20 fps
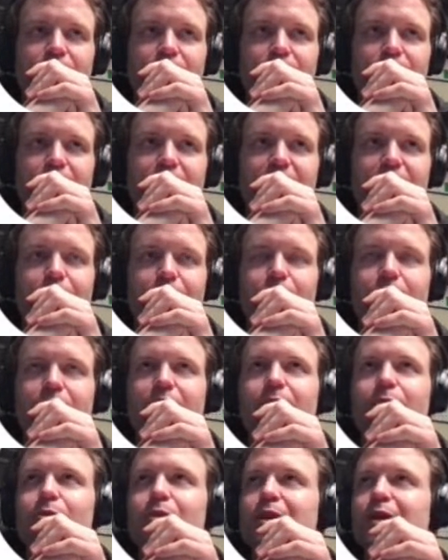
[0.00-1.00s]
and
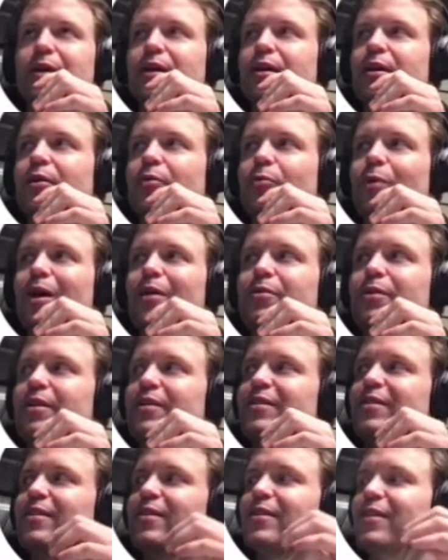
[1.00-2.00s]
I was like, wow,
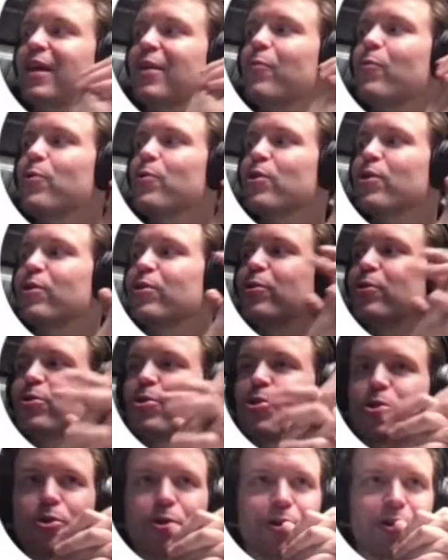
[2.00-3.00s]
that was a good
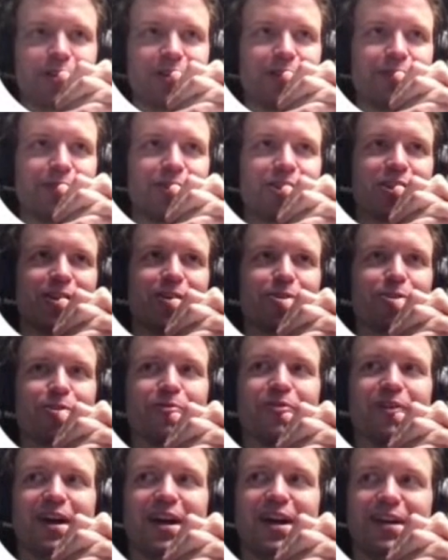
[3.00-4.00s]
shirt if it still
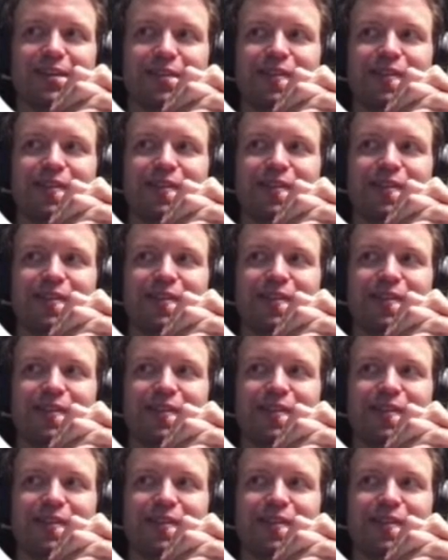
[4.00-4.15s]
survived.